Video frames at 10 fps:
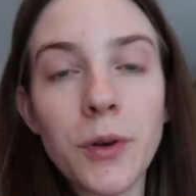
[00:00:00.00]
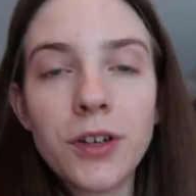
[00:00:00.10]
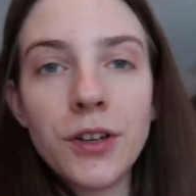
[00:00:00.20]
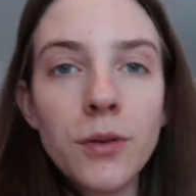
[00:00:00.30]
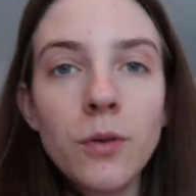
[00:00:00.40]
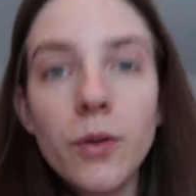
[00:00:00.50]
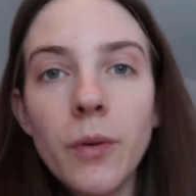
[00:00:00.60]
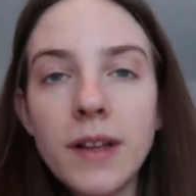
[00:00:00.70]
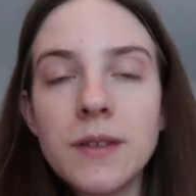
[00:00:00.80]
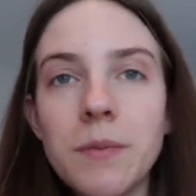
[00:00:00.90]
I'm gonna do all the
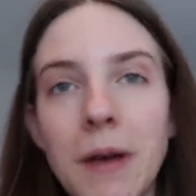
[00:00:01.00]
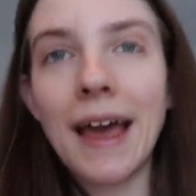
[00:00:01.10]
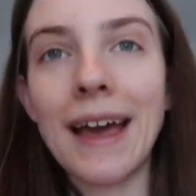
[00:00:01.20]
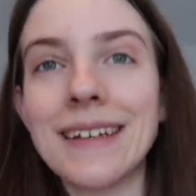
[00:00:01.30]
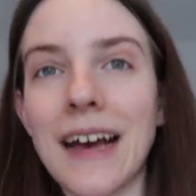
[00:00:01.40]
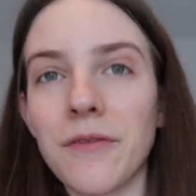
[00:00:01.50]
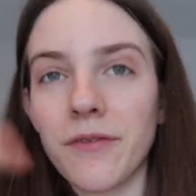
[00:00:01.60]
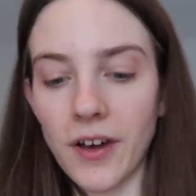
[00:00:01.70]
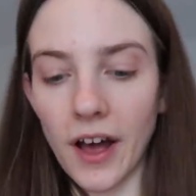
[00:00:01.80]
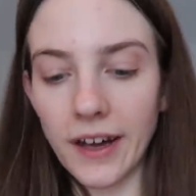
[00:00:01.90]
ones with my hair down
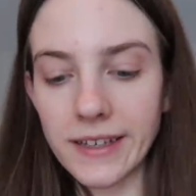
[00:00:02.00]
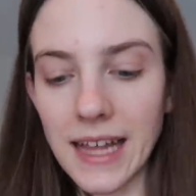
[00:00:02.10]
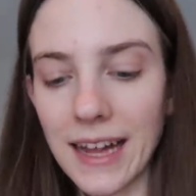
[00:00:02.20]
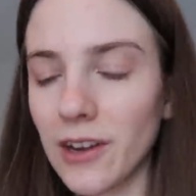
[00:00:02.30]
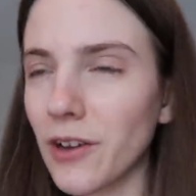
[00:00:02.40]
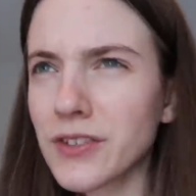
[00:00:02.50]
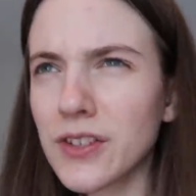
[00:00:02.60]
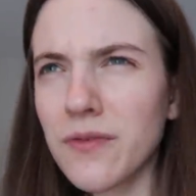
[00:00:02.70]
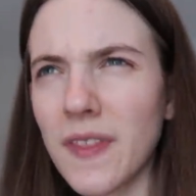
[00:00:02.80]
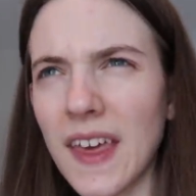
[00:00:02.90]
first. And lots
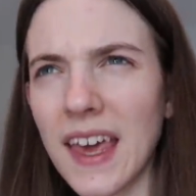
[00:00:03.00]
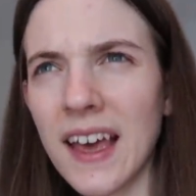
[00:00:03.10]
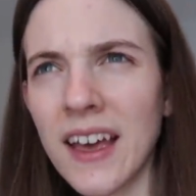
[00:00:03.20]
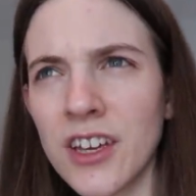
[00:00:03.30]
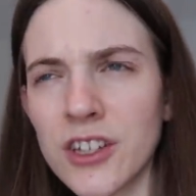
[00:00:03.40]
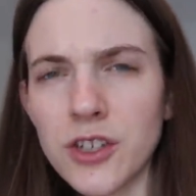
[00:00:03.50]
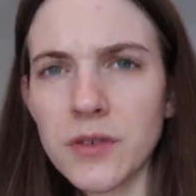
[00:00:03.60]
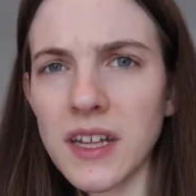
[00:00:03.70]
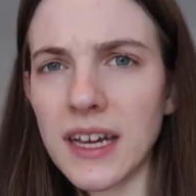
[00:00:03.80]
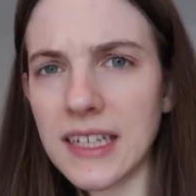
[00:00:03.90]
of the
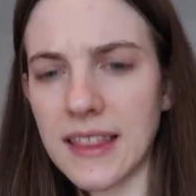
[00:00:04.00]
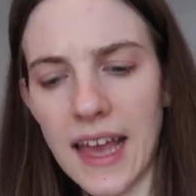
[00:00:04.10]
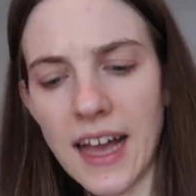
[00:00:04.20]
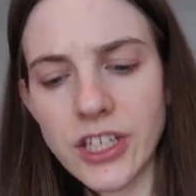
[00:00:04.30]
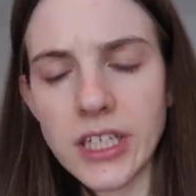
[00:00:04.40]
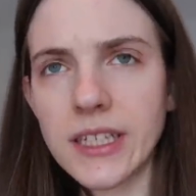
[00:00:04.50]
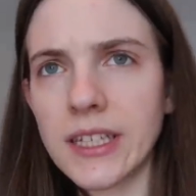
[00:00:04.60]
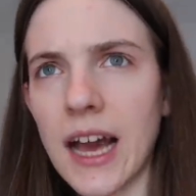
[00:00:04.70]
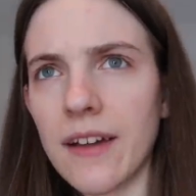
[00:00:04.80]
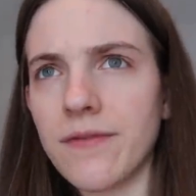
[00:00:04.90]
shoots that I did, they actually
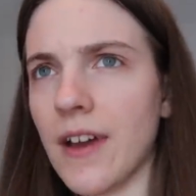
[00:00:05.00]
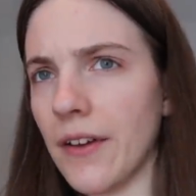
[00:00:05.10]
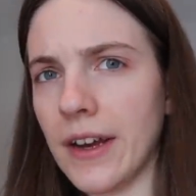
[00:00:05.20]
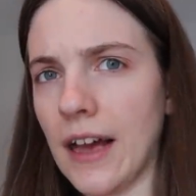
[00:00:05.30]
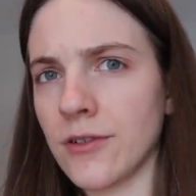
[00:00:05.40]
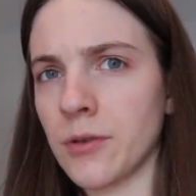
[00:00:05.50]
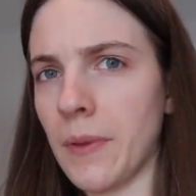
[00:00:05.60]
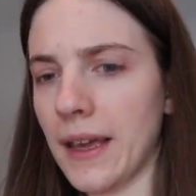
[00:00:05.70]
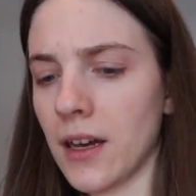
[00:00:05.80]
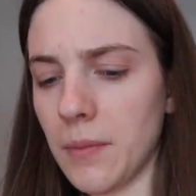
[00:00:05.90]
had very natural
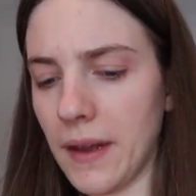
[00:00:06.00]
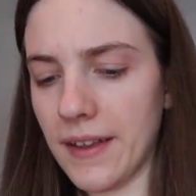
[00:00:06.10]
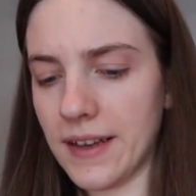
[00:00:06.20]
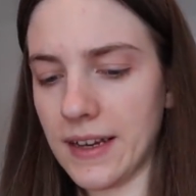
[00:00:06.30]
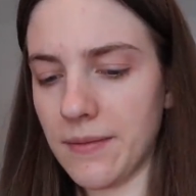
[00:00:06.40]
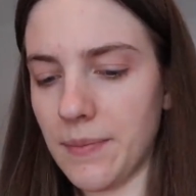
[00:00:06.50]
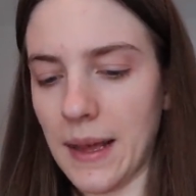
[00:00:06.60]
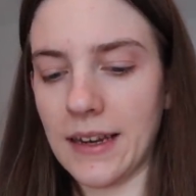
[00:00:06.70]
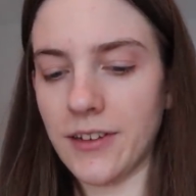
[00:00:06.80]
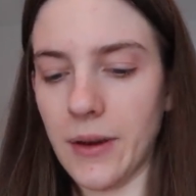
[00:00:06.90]
makeup, like they didn't
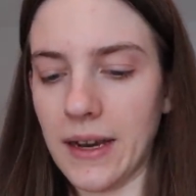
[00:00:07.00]
barely do